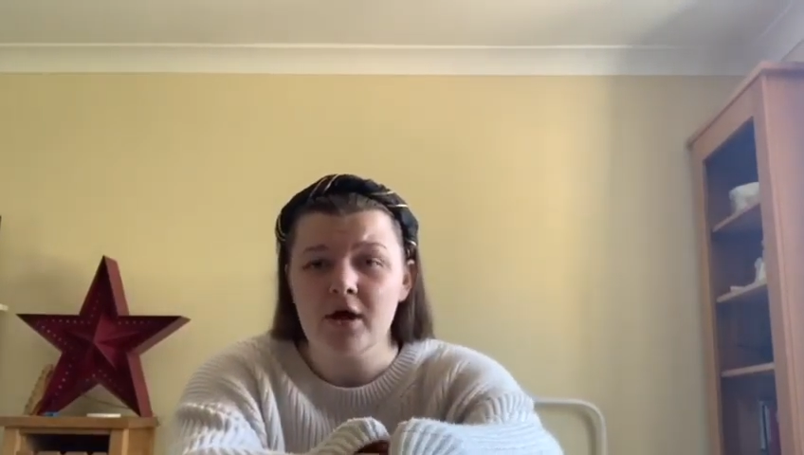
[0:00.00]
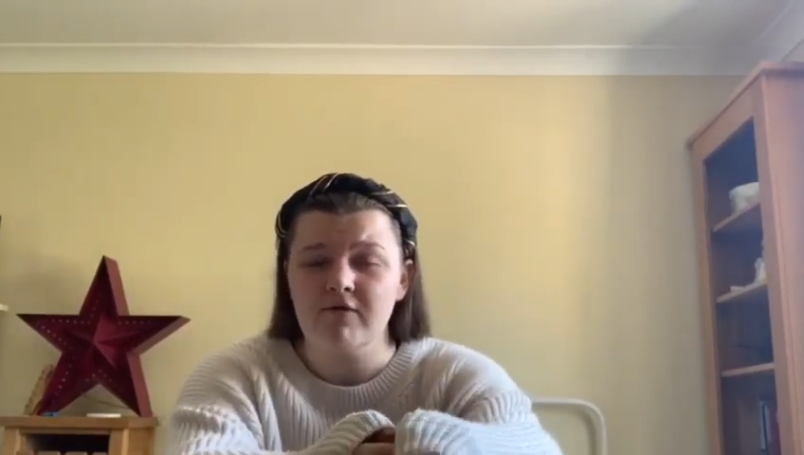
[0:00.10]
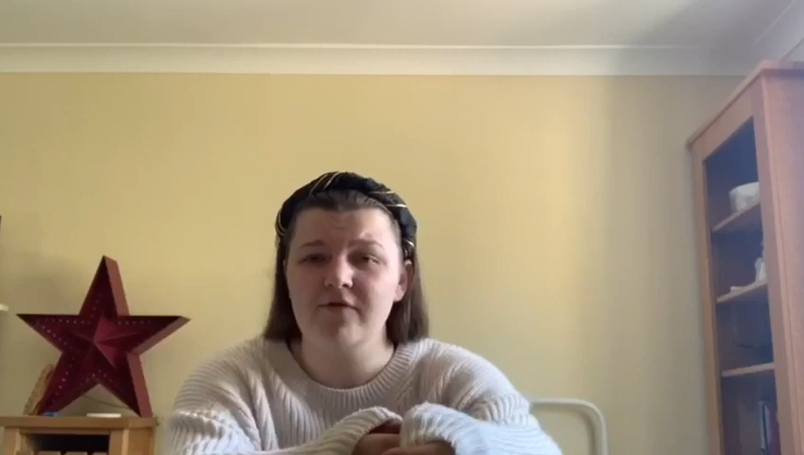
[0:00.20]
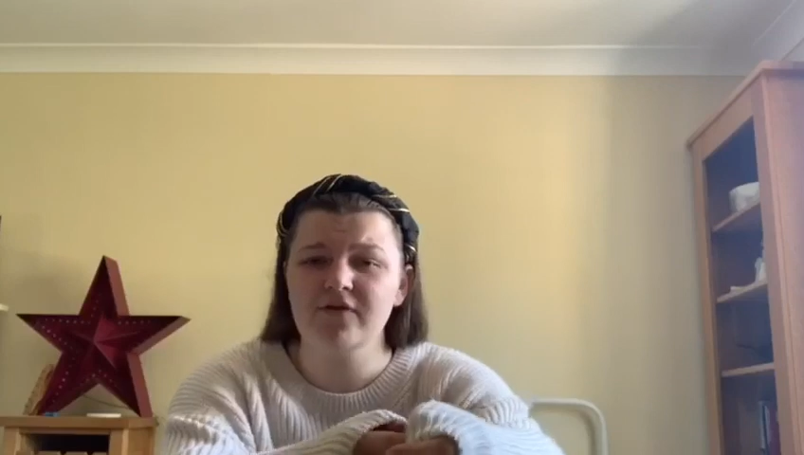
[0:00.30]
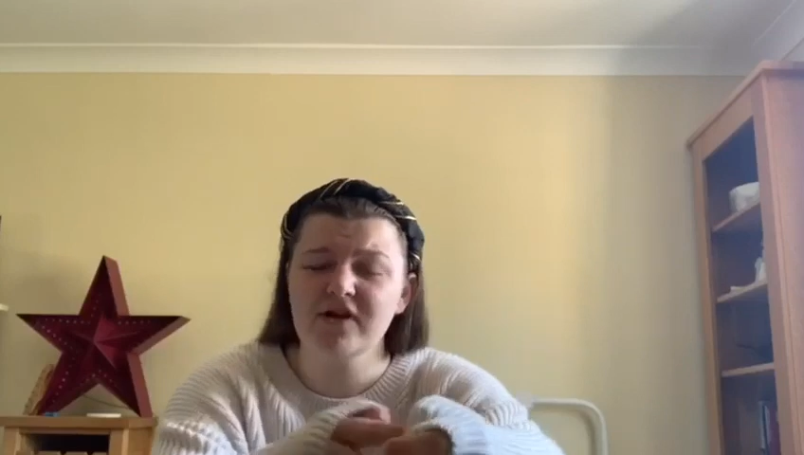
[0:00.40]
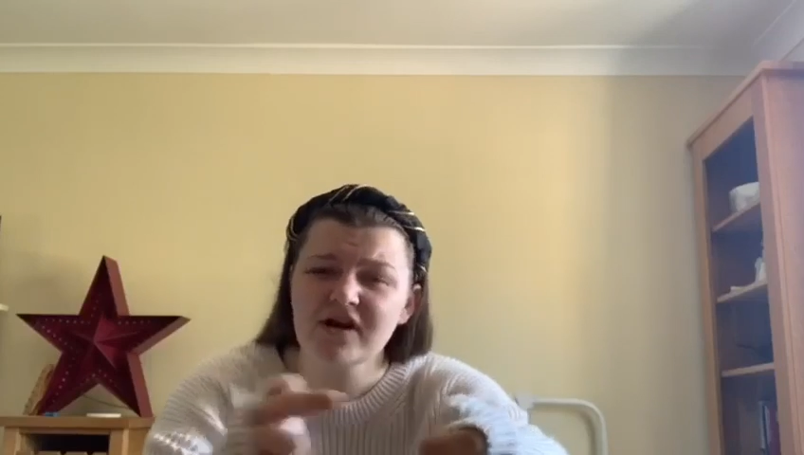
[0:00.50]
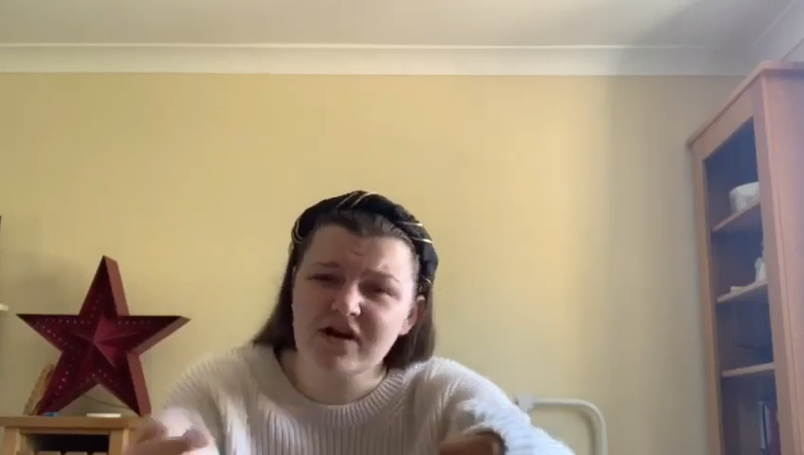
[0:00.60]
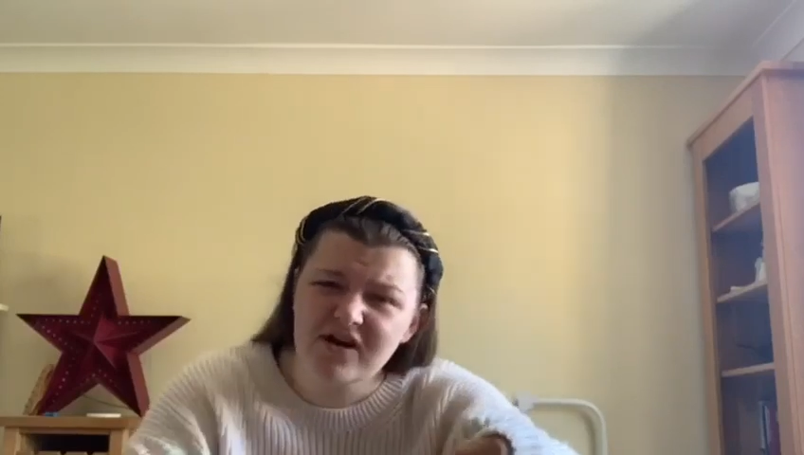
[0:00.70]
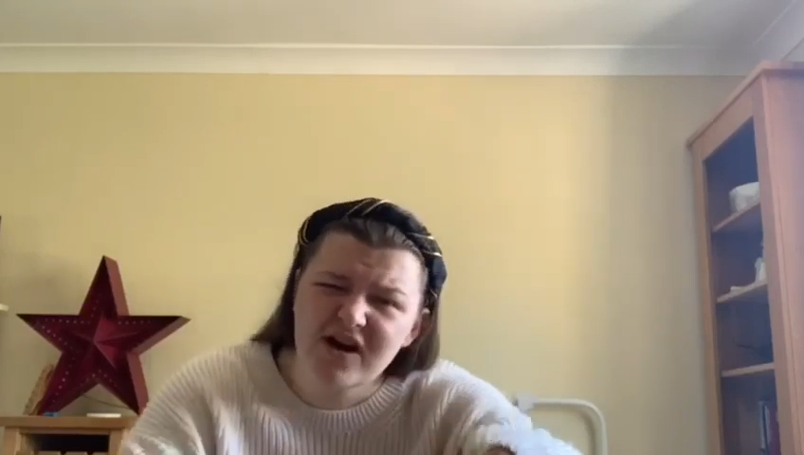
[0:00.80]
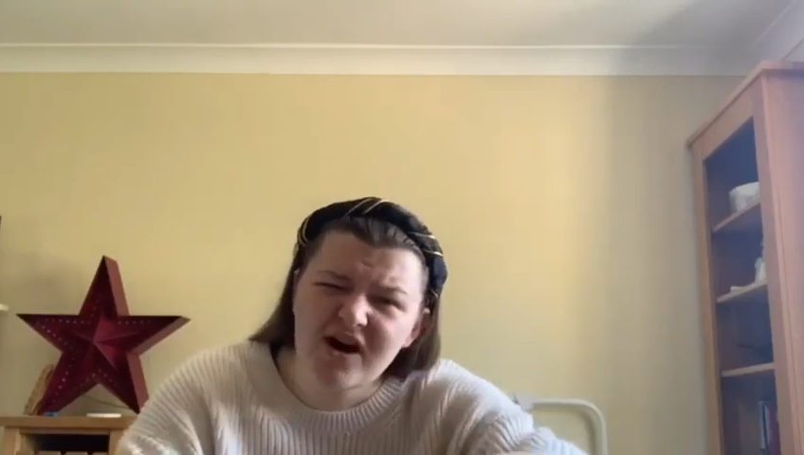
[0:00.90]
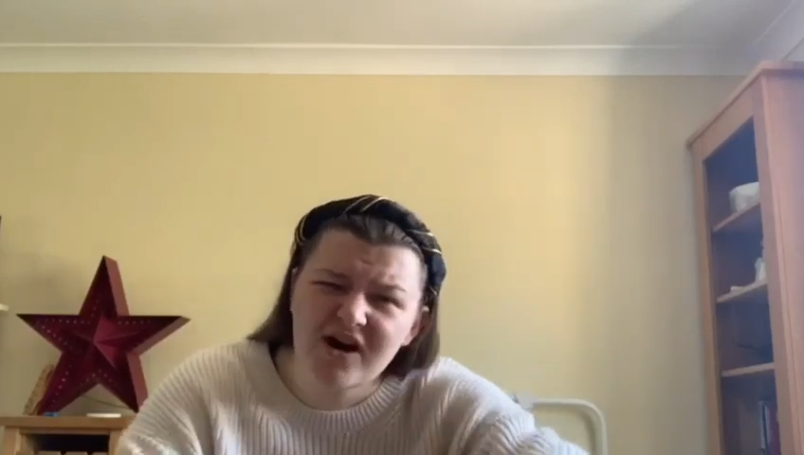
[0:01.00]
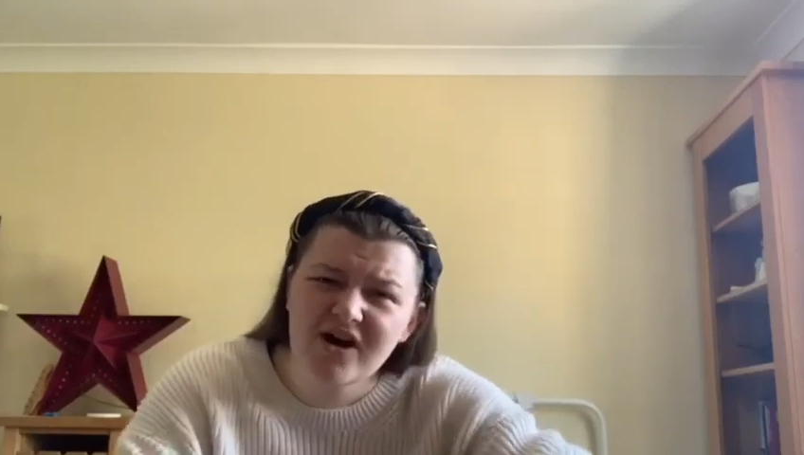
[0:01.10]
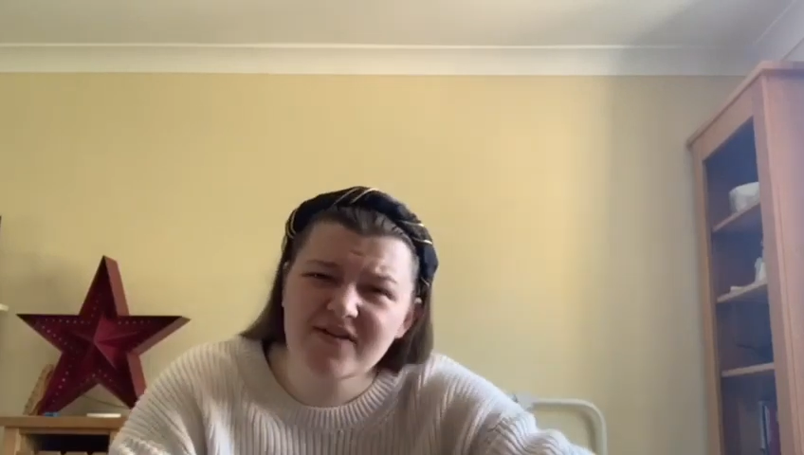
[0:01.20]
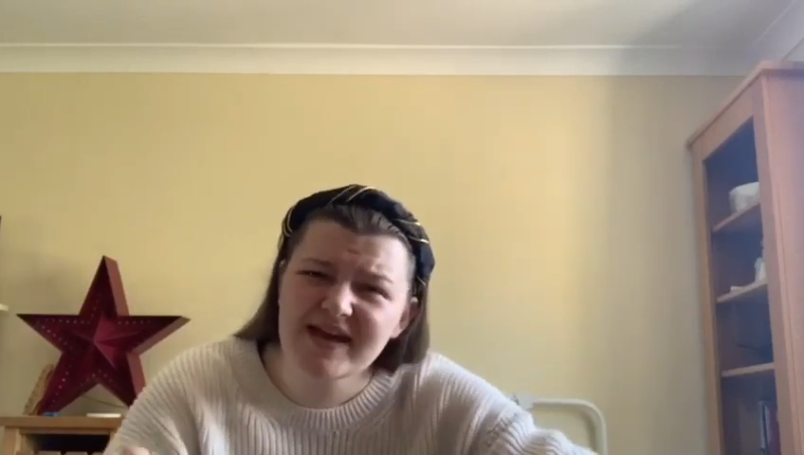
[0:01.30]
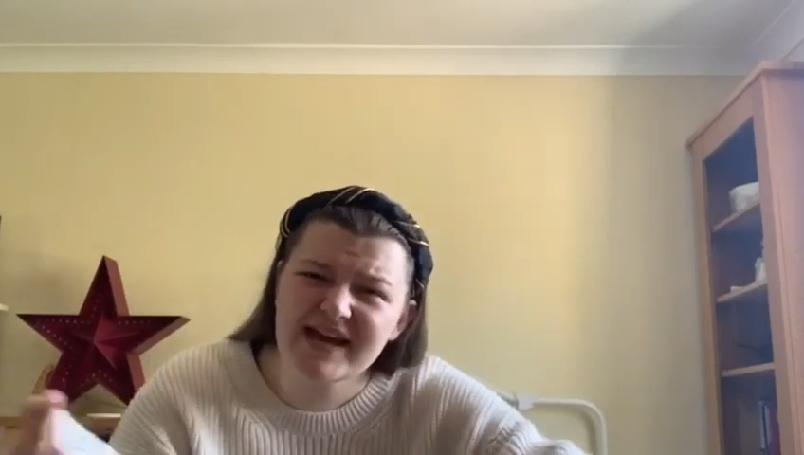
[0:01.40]
for the
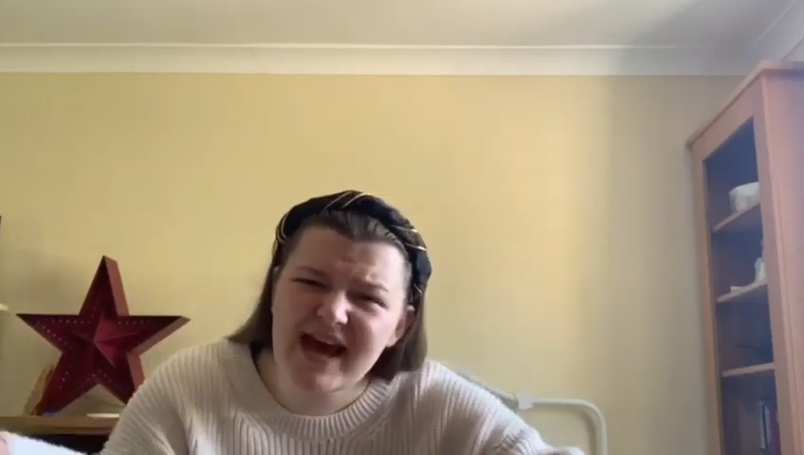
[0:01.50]
girl that